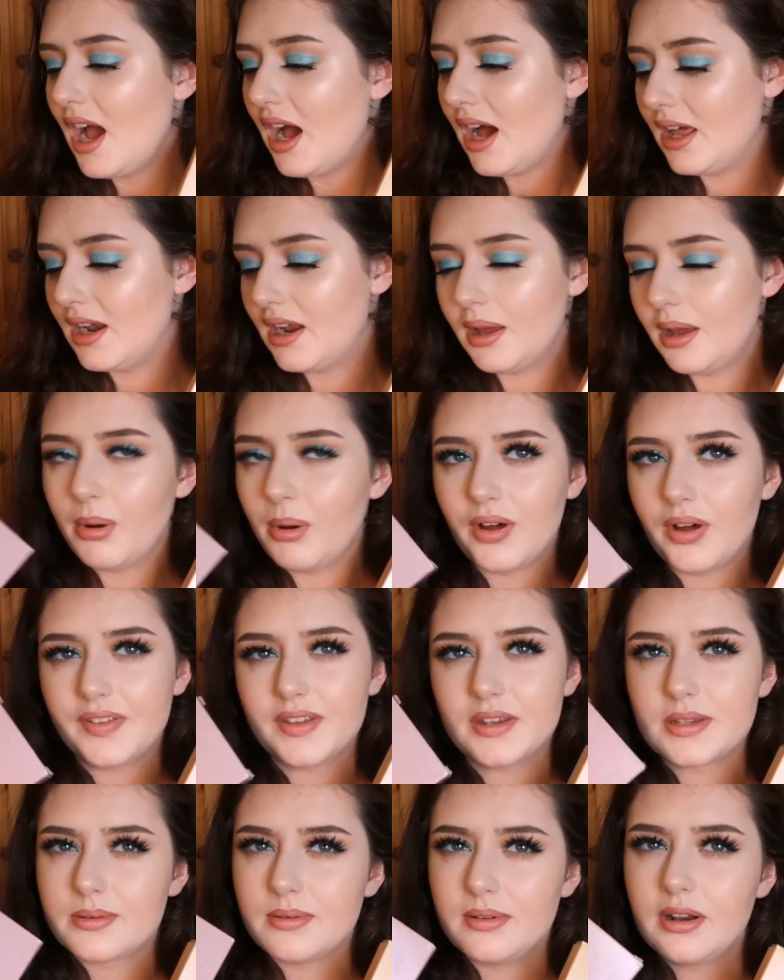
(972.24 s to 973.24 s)
and I bought
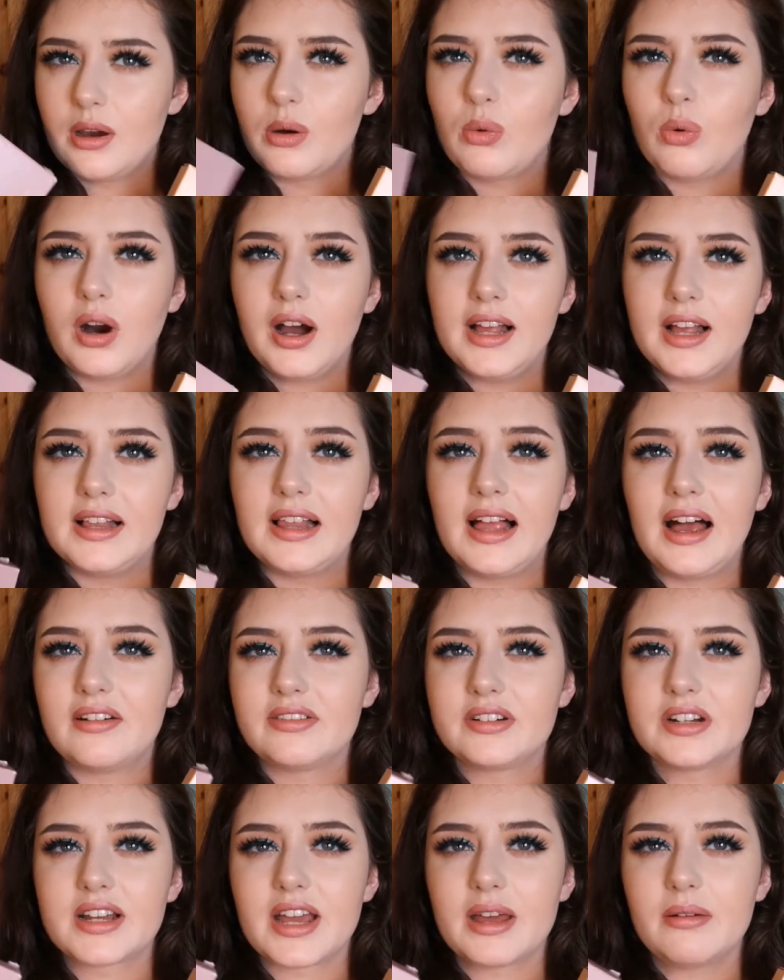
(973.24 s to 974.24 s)
this one a while
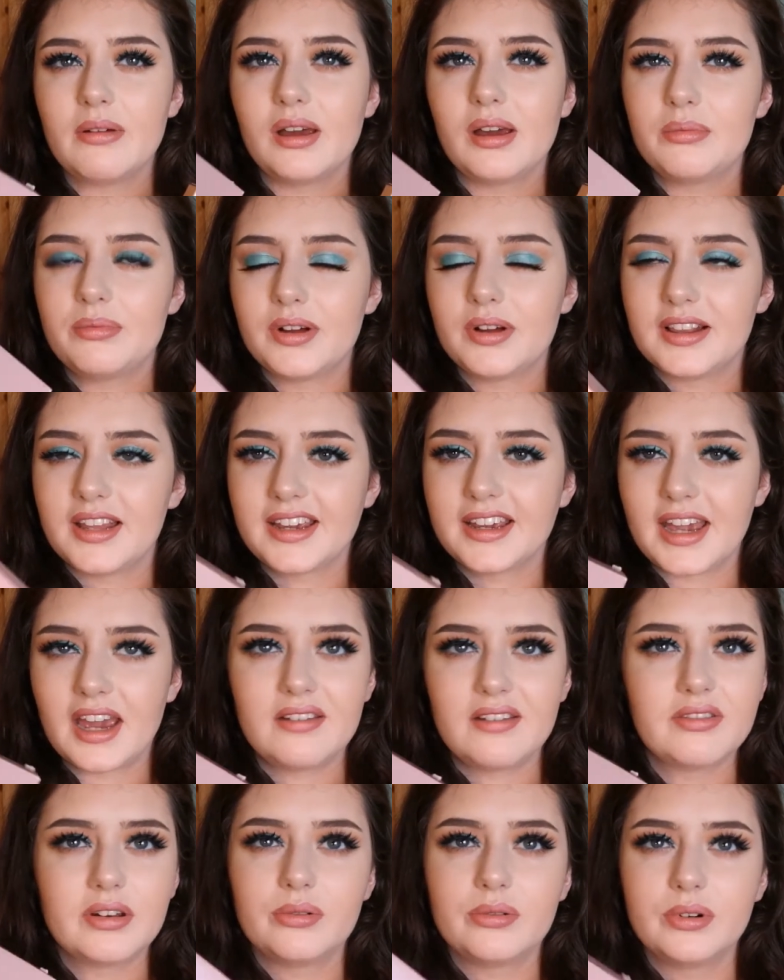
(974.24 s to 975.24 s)
after it came out, but like
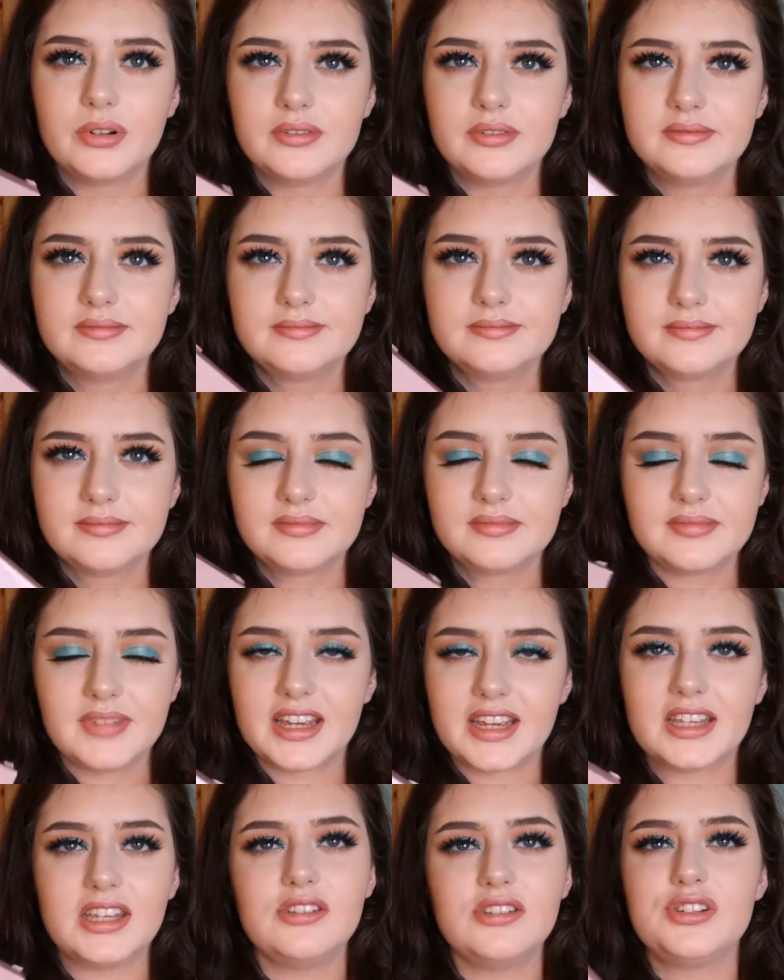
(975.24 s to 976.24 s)
everyone,
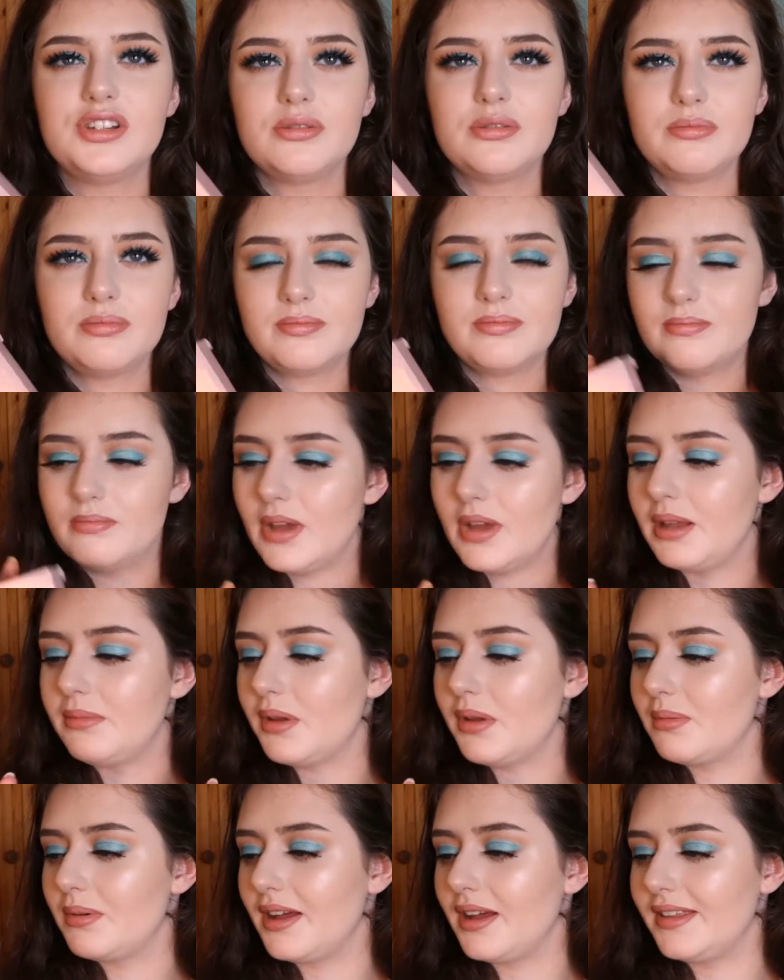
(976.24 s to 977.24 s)
like YouTube made
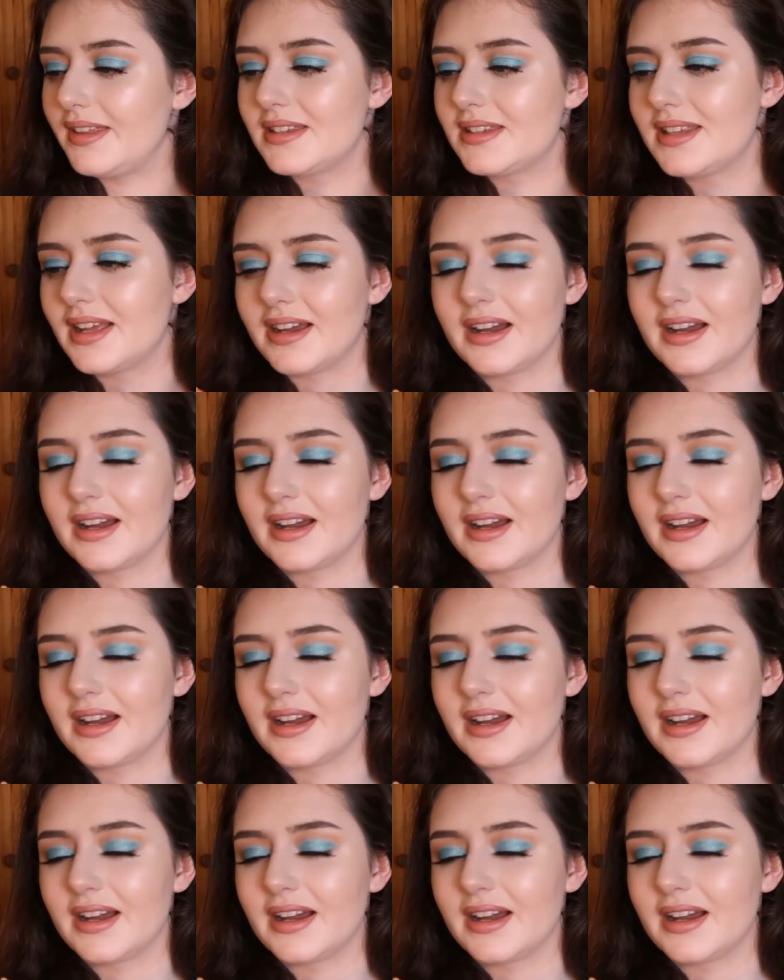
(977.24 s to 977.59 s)
me buy this.